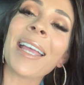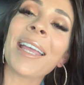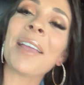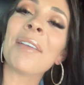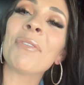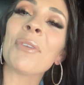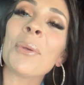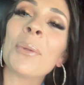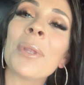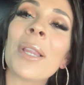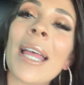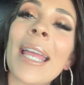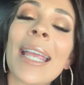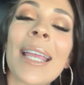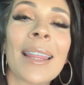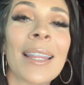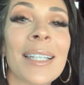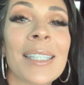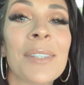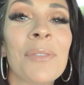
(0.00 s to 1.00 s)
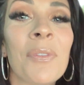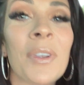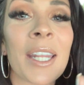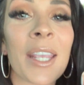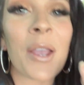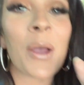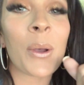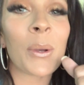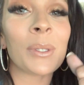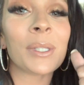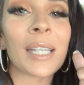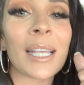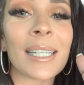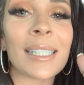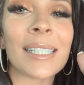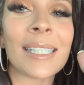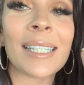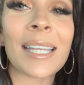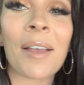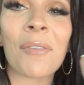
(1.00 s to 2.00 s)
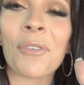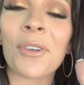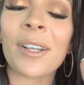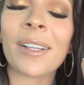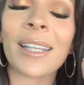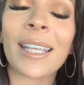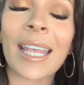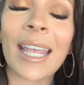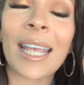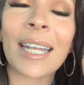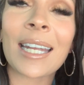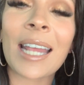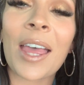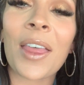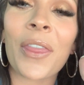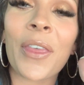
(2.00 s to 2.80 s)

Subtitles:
If you like these videos, definitely hit